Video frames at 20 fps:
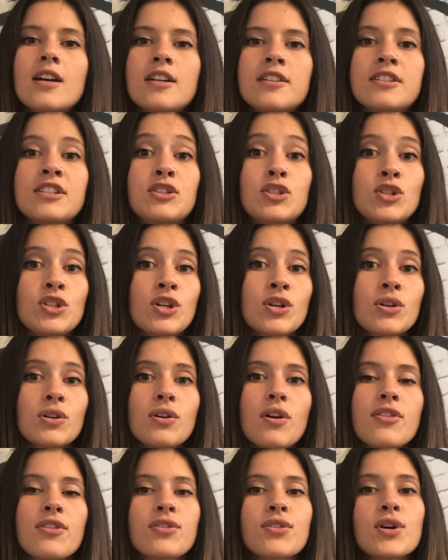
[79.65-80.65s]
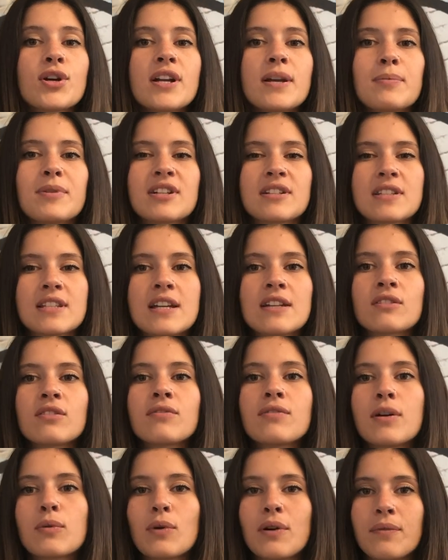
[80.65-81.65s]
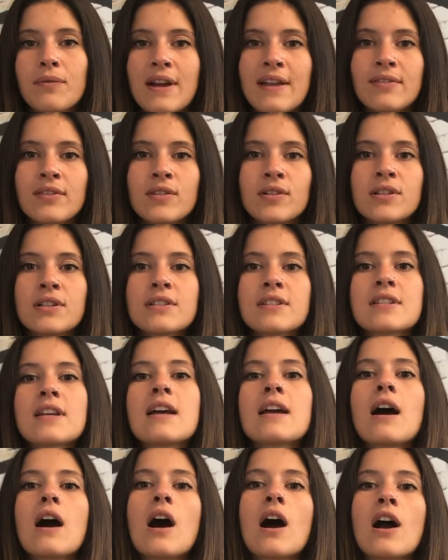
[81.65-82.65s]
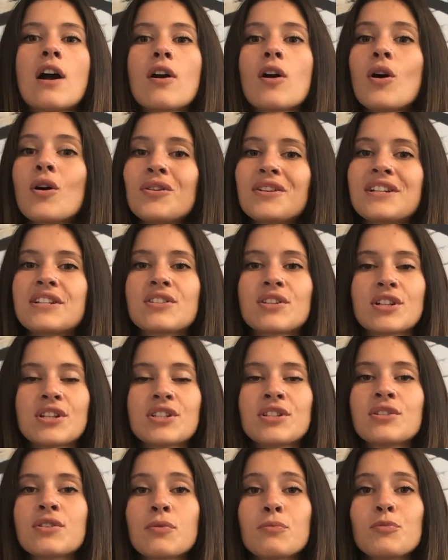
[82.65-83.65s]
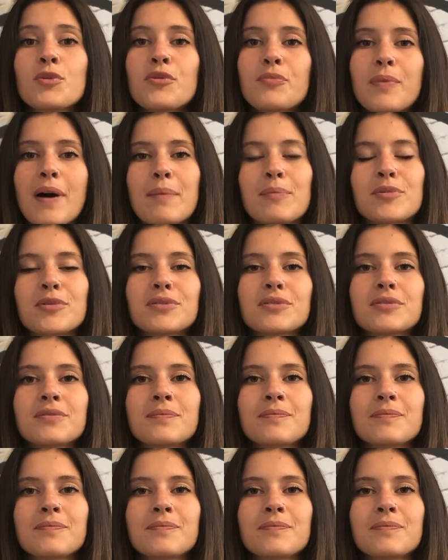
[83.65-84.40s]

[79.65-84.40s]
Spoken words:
Did you know 30% of our renters are only searching on Movebubble?